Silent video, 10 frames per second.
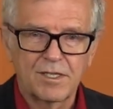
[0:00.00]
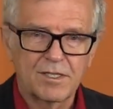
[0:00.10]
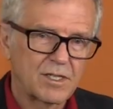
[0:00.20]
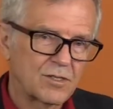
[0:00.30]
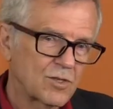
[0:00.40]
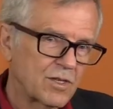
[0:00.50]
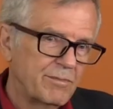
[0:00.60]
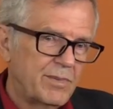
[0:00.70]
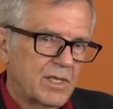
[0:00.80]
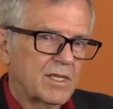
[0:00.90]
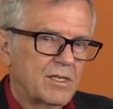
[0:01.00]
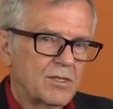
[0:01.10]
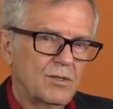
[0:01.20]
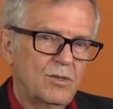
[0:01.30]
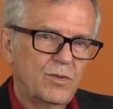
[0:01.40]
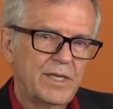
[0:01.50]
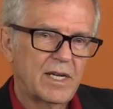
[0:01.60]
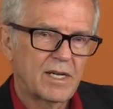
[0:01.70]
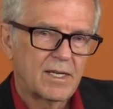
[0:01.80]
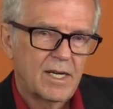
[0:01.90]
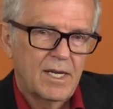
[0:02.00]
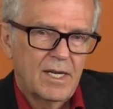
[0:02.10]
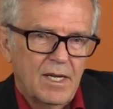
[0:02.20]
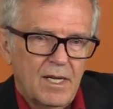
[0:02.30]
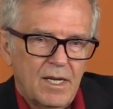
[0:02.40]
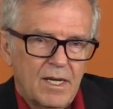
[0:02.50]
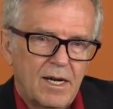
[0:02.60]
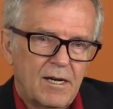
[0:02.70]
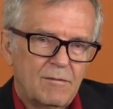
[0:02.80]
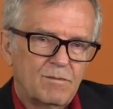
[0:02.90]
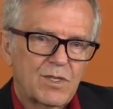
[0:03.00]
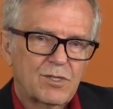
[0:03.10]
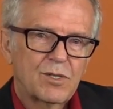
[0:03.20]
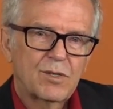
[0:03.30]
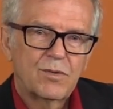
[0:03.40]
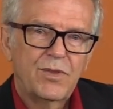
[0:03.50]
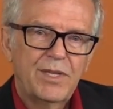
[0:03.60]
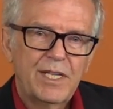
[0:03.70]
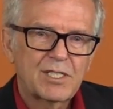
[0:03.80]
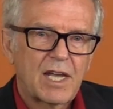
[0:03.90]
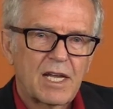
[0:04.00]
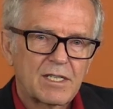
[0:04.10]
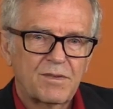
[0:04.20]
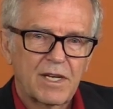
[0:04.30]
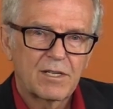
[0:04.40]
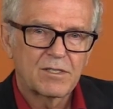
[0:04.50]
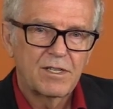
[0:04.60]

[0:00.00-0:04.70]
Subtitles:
It's sort of built into who we are. So need satisfiers